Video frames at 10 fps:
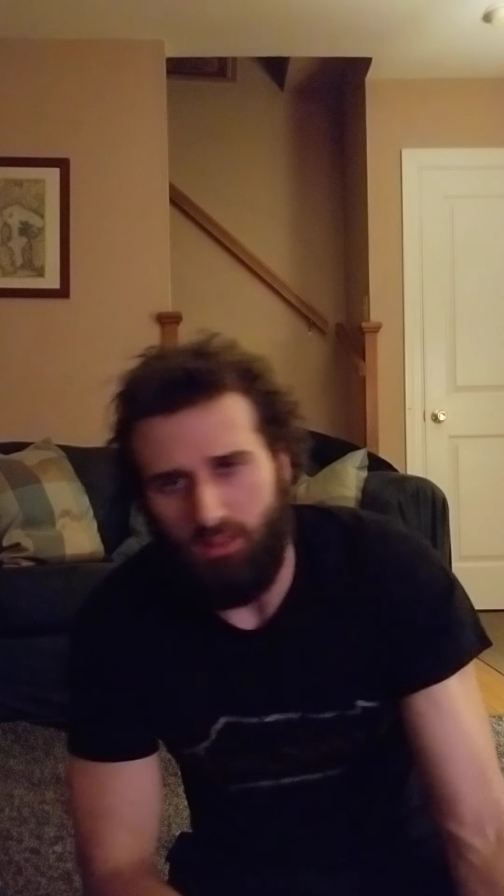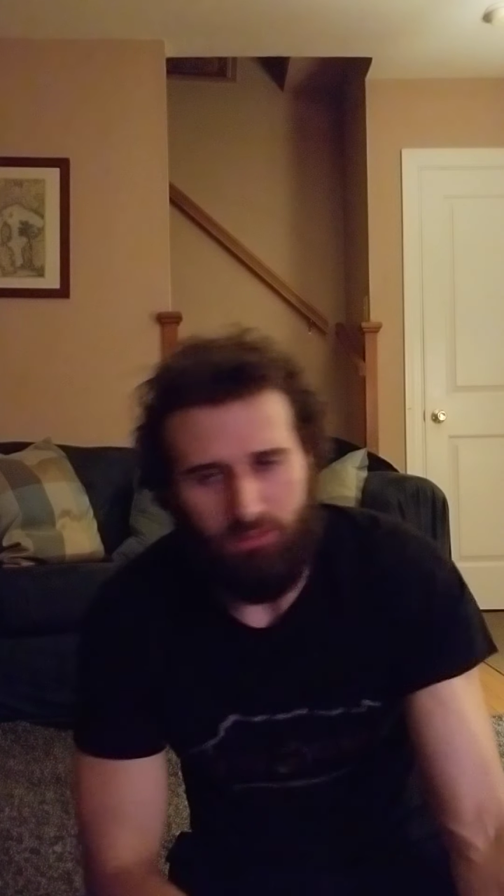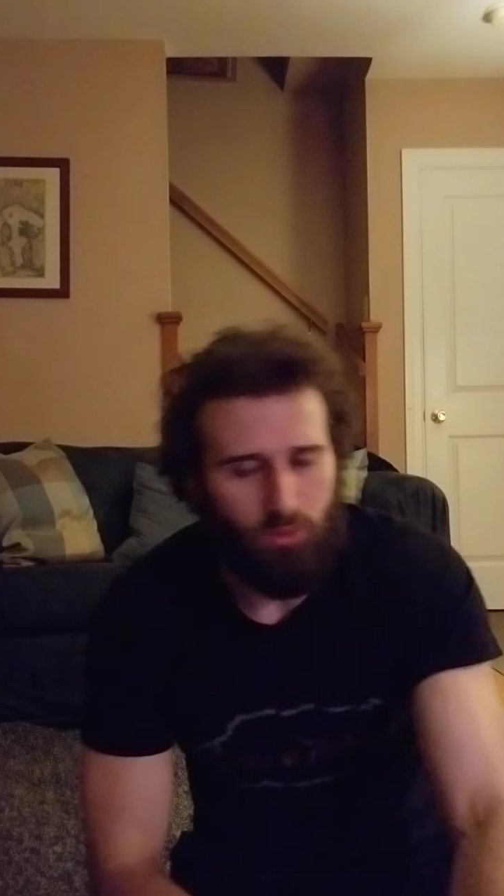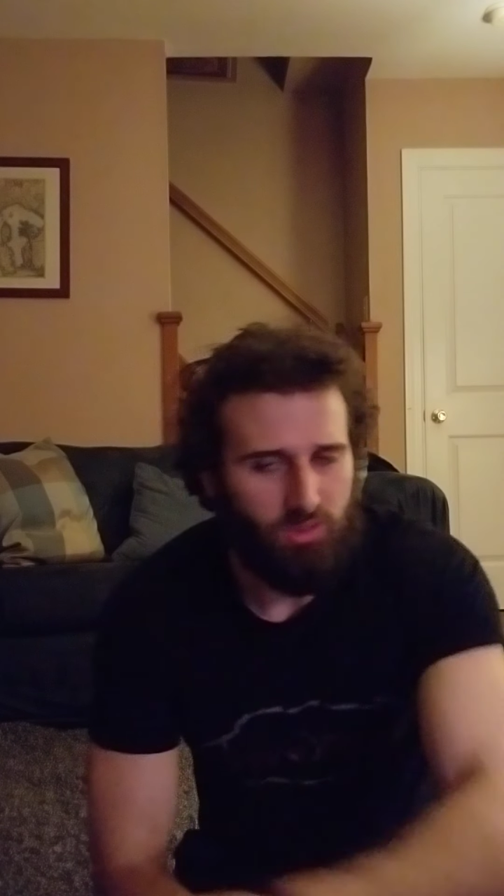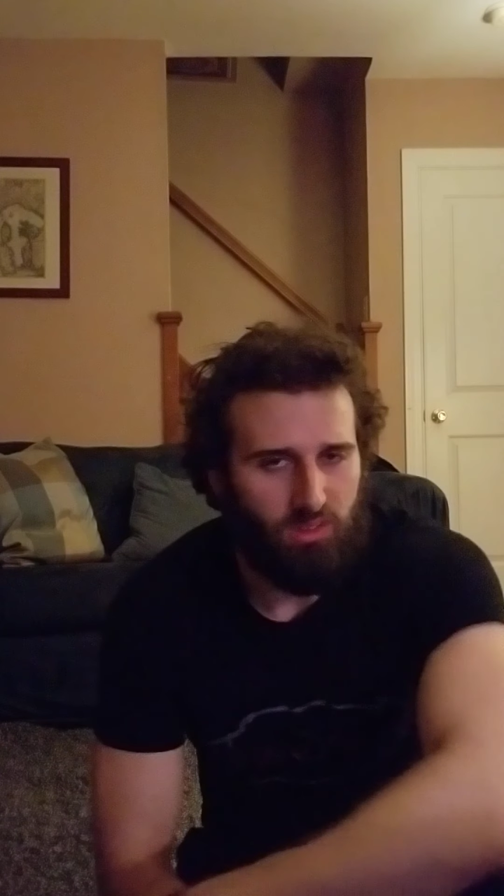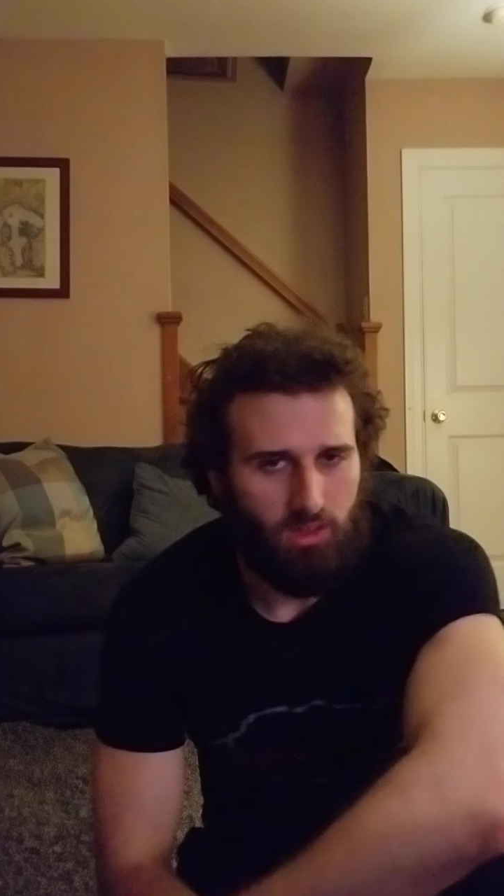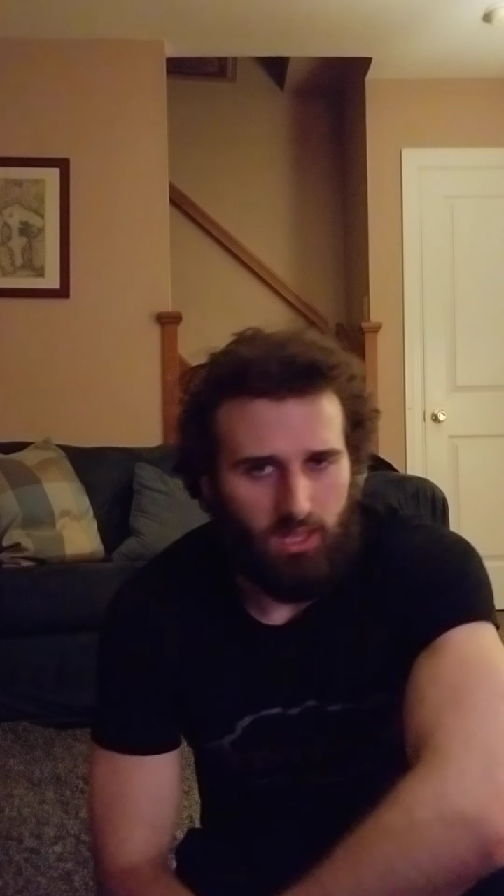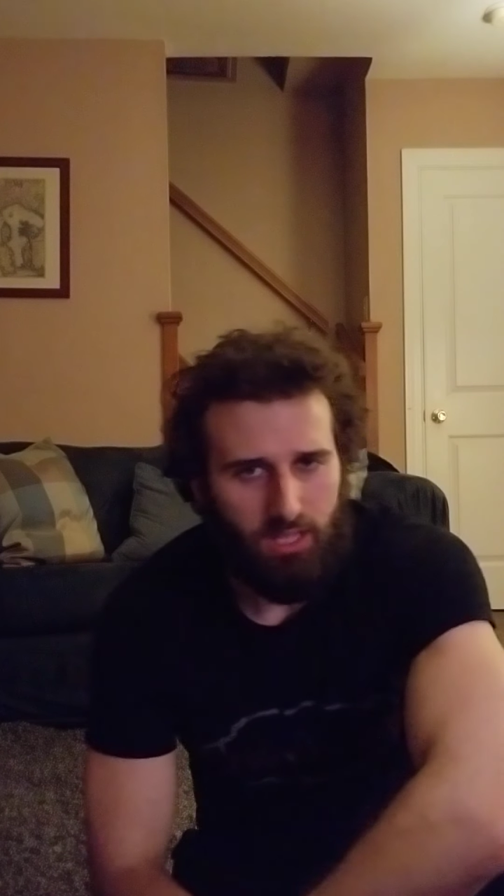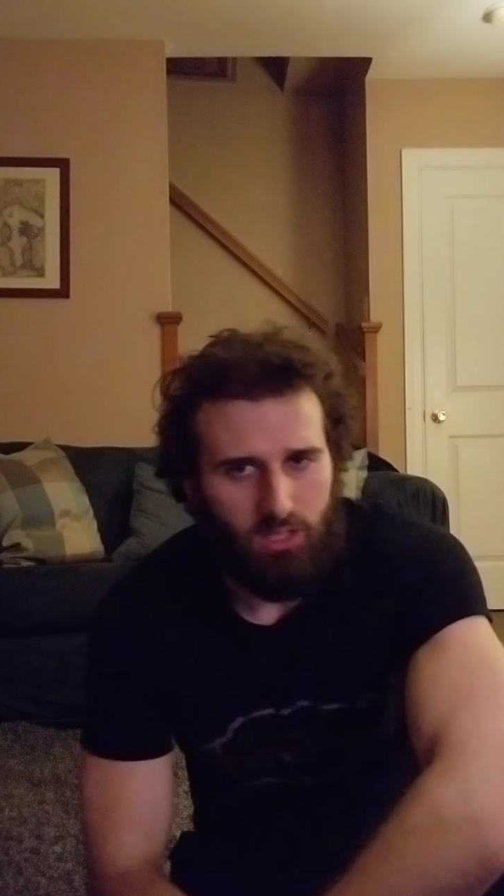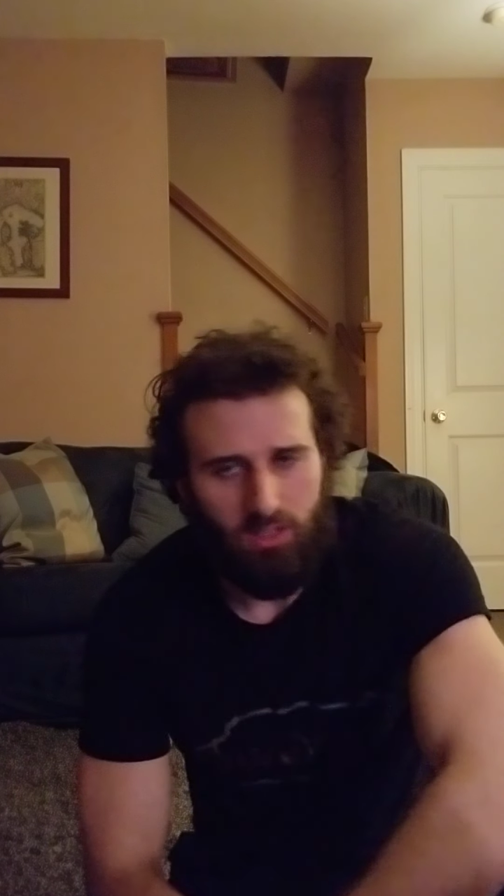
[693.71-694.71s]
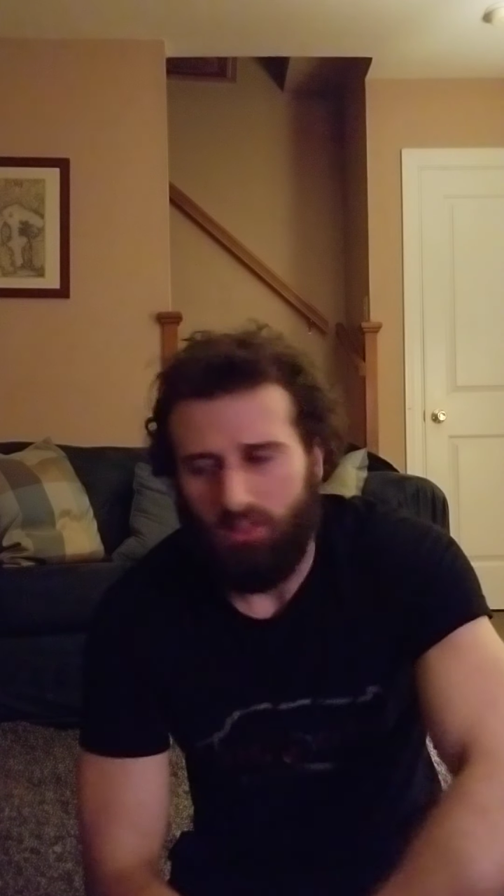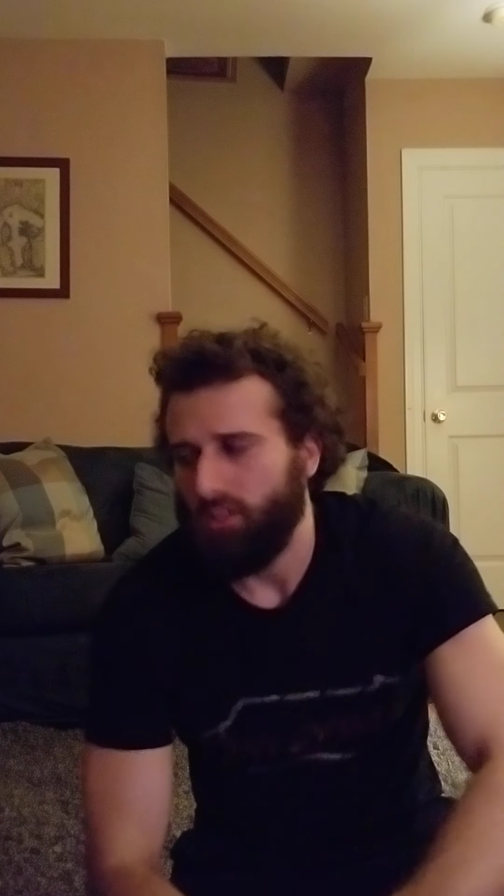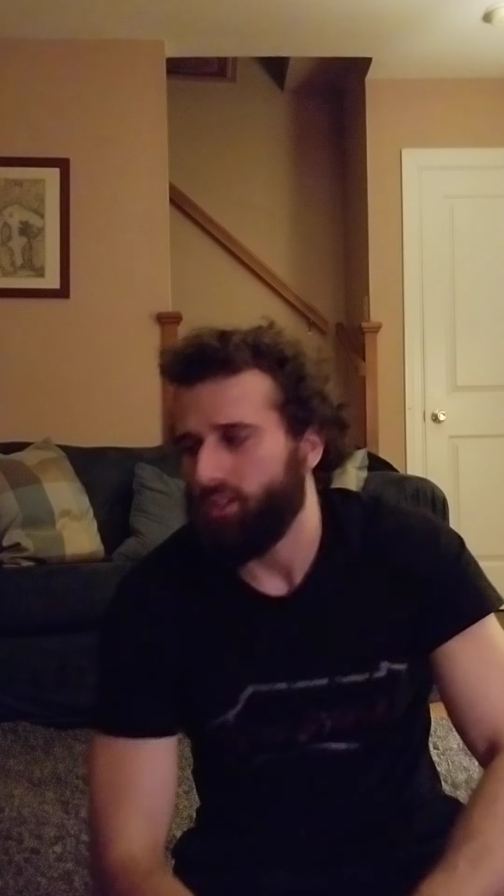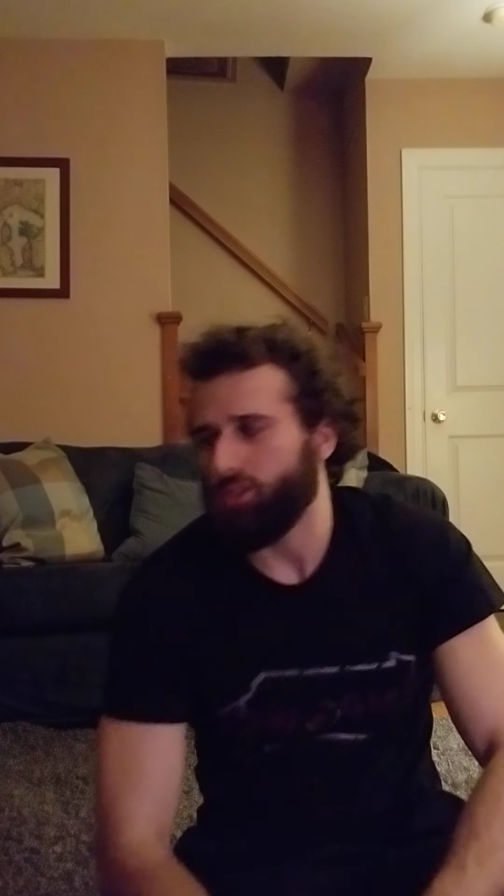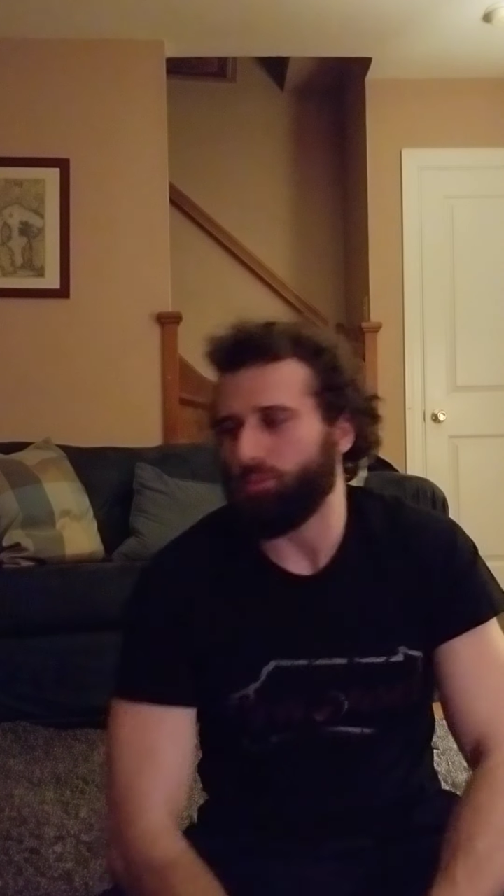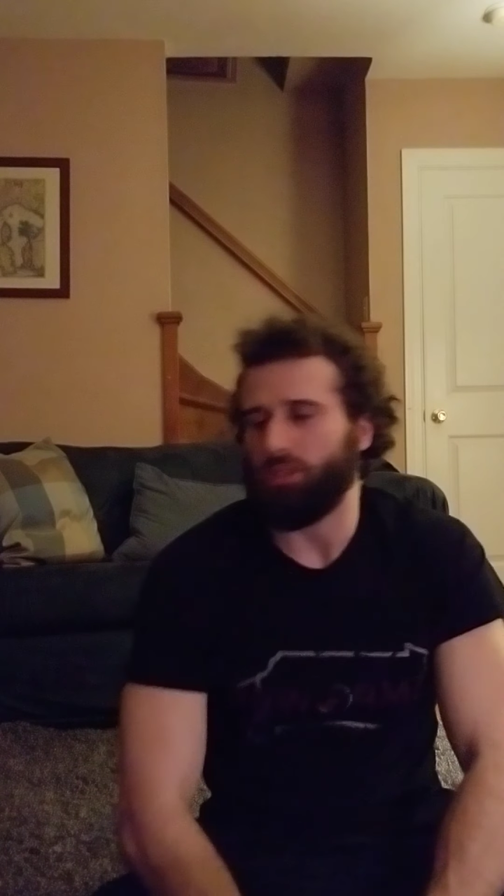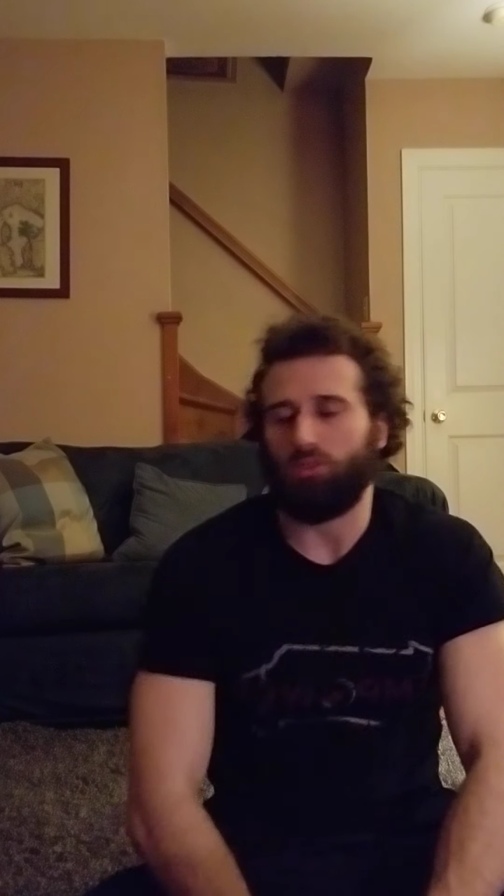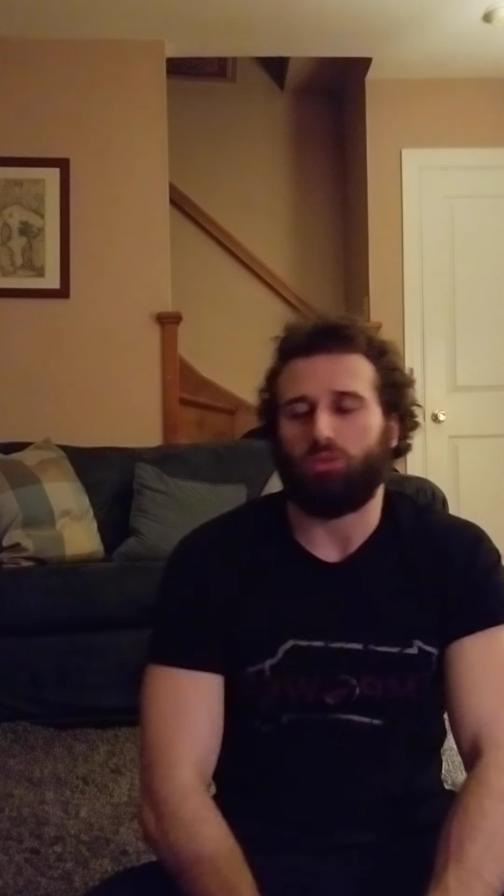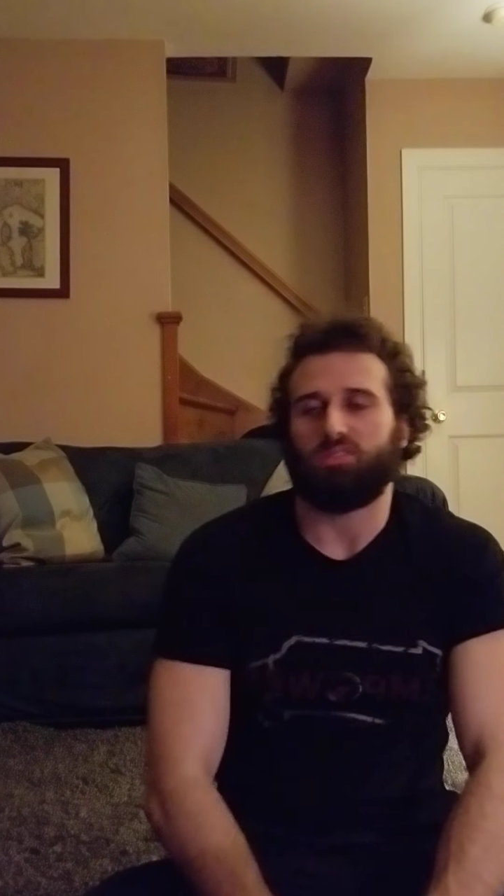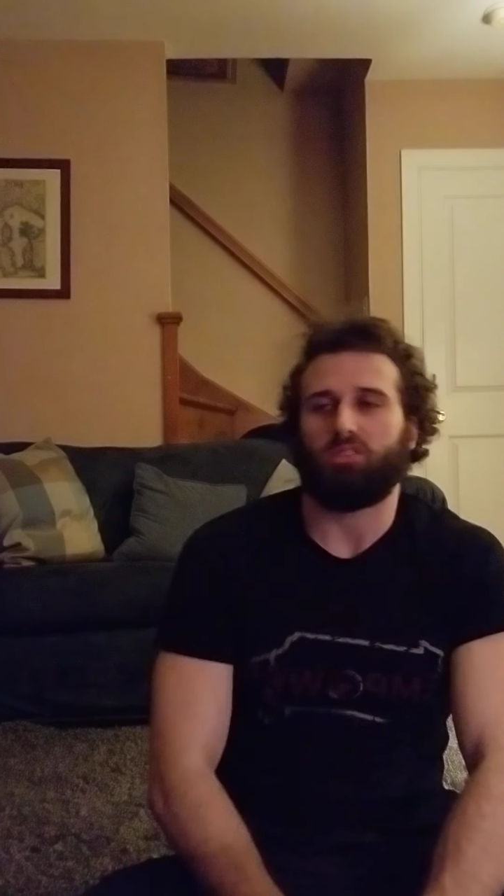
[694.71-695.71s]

The force of the leg should bring the torso